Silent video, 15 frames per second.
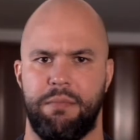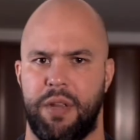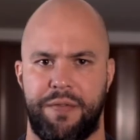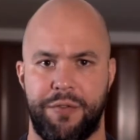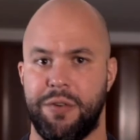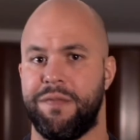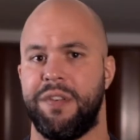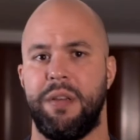if
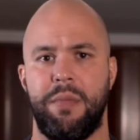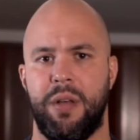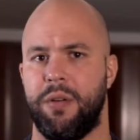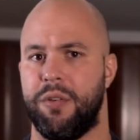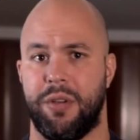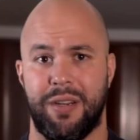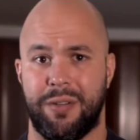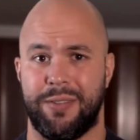you're a female,
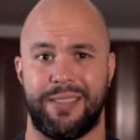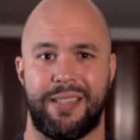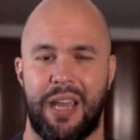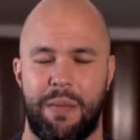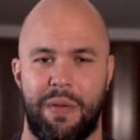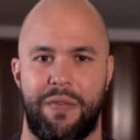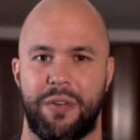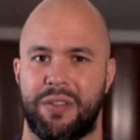you're going to do the
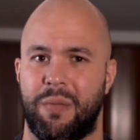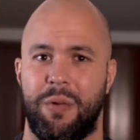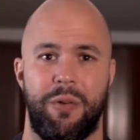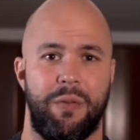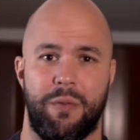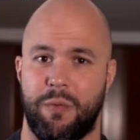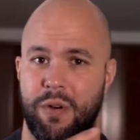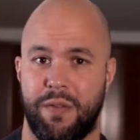same. If you're
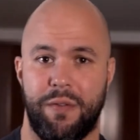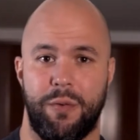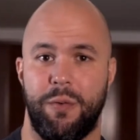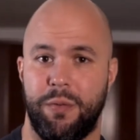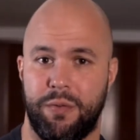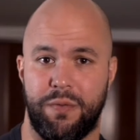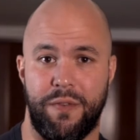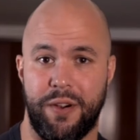someone
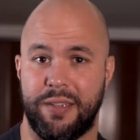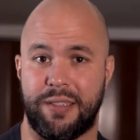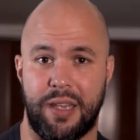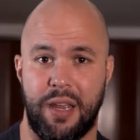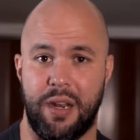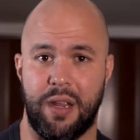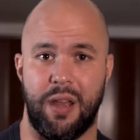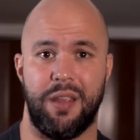who's very
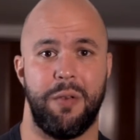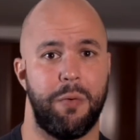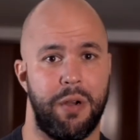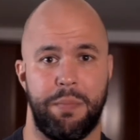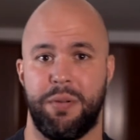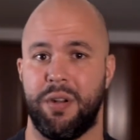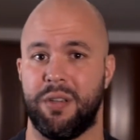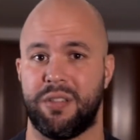skinny and you want to
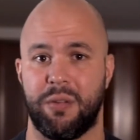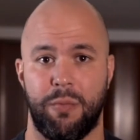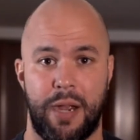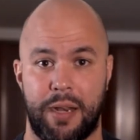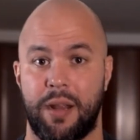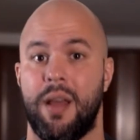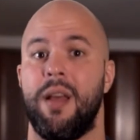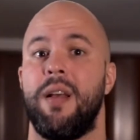put on some
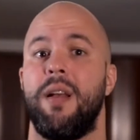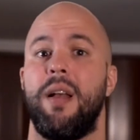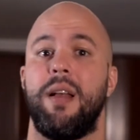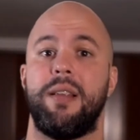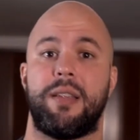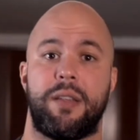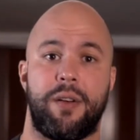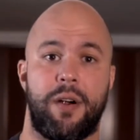weight,
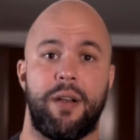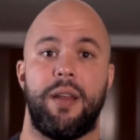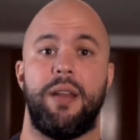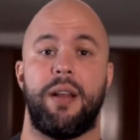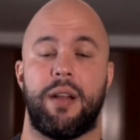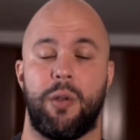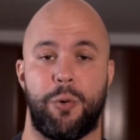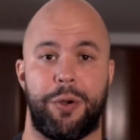start in
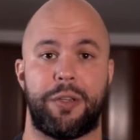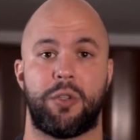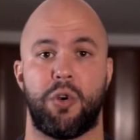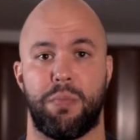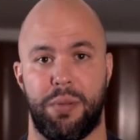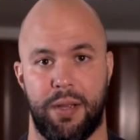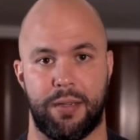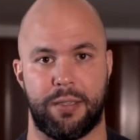a caloric
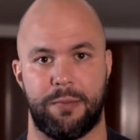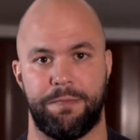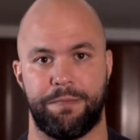surplus.